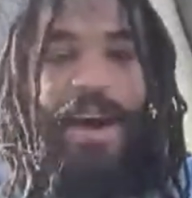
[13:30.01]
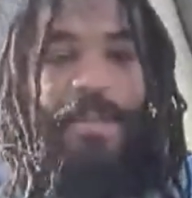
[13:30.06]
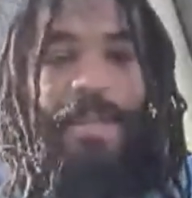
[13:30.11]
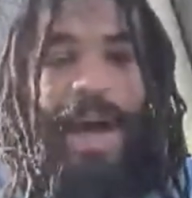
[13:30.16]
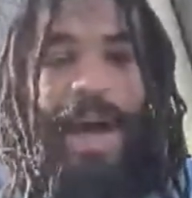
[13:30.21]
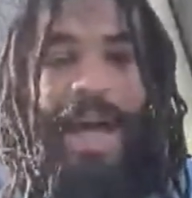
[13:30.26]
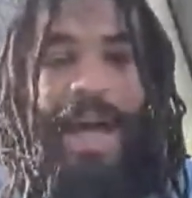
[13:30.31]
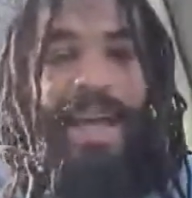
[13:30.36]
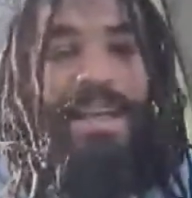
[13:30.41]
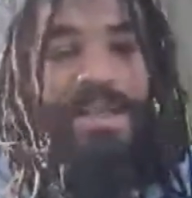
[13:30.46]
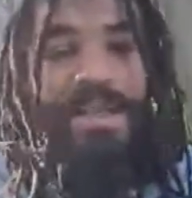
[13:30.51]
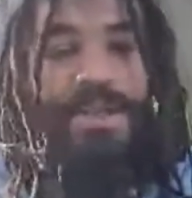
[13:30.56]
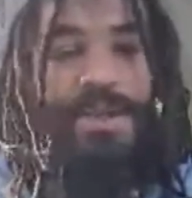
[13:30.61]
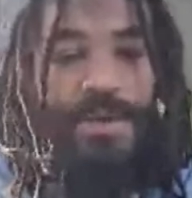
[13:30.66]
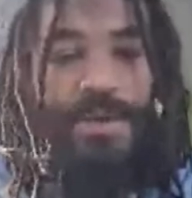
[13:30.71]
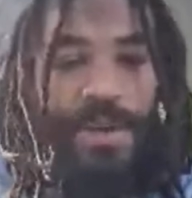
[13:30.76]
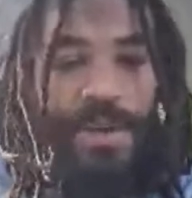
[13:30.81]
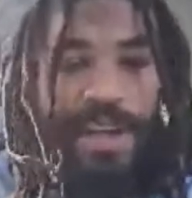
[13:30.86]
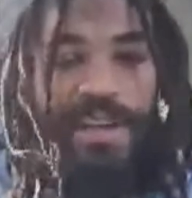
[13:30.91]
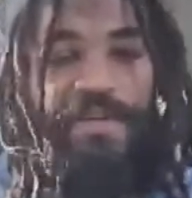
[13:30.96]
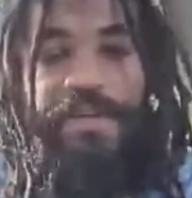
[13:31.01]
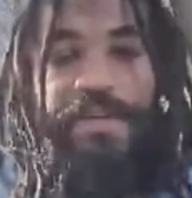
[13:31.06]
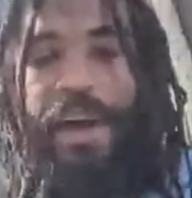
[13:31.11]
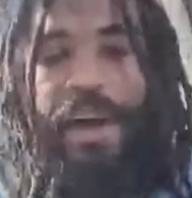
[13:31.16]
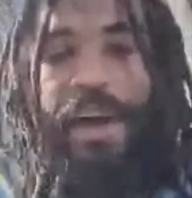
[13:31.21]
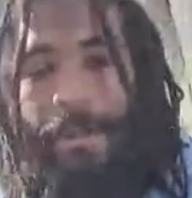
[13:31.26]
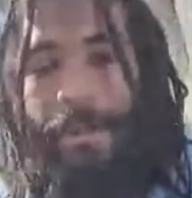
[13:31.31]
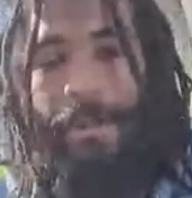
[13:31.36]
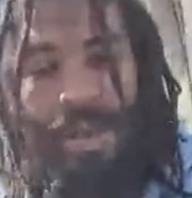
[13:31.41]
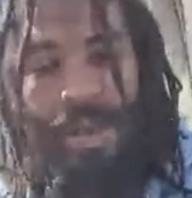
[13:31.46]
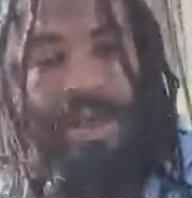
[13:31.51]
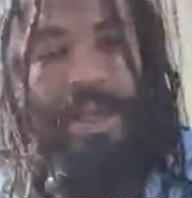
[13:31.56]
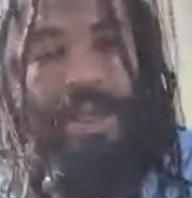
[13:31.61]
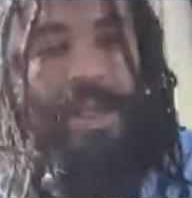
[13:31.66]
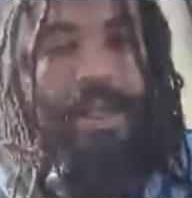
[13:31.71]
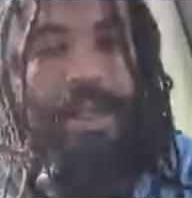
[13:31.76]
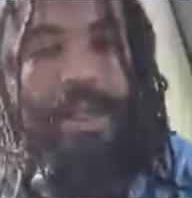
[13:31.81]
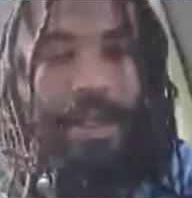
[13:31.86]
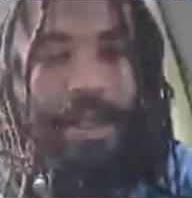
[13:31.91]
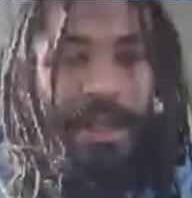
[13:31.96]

my intuitive ability